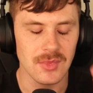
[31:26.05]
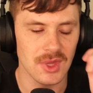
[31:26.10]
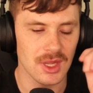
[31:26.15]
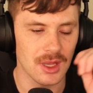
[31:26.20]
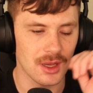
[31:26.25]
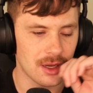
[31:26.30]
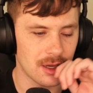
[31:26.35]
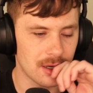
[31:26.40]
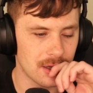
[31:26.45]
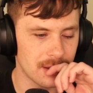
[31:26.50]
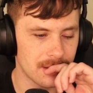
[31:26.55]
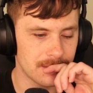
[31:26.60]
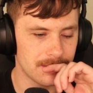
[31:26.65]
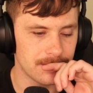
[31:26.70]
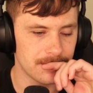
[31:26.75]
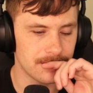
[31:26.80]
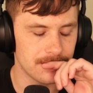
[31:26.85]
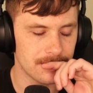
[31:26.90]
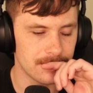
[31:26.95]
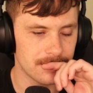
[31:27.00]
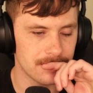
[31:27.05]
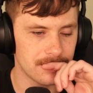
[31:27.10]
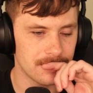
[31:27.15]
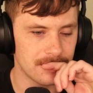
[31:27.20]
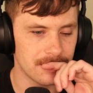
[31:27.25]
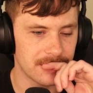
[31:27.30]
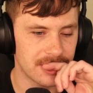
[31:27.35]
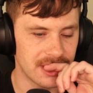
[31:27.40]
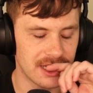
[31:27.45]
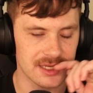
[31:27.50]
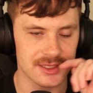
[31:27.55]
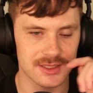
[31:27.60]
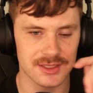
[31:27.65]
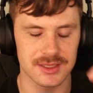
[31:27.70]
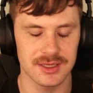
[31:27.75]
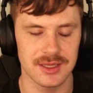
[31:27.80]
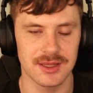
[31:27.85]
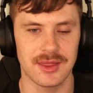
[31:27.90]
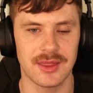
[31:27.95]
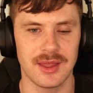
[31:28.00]
the next
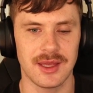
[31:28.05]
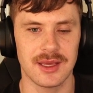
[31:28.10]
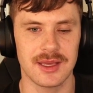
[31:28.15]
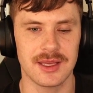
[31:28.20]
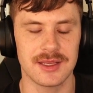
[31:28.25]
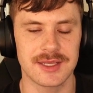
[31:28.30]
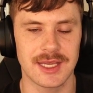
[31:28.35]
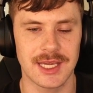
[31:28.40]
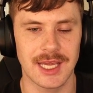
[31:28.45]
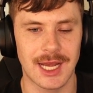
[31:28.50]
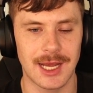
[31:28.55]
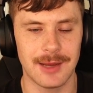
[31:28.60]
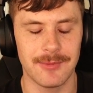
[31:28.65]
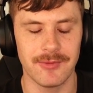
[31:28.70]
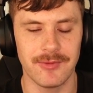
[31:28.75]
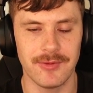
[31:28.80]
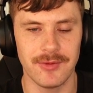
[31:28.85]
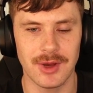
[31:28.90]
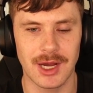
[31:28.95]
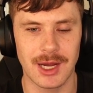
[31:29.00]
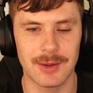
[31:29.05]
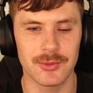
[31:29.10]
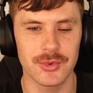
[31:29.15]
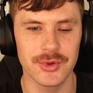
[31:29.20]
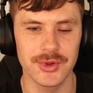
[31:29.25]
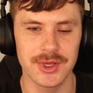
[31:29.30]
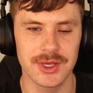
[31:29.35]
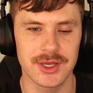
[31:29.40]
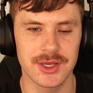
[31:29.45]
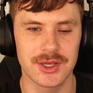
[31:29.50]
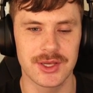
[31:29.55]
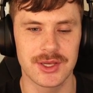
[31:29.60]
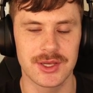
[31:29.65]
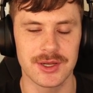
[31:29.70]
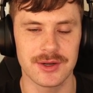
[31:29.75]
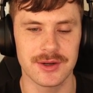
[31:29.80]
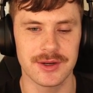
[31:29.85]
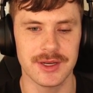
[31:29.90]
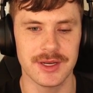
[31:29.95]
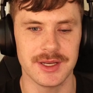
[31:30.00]
thing is like I'm really
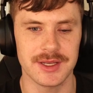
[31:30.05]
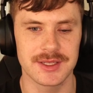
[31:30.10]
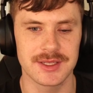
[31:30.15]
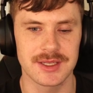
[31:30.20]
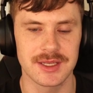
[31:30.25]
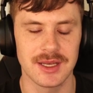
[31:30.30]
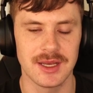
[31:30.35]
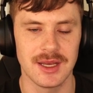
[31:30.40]
curious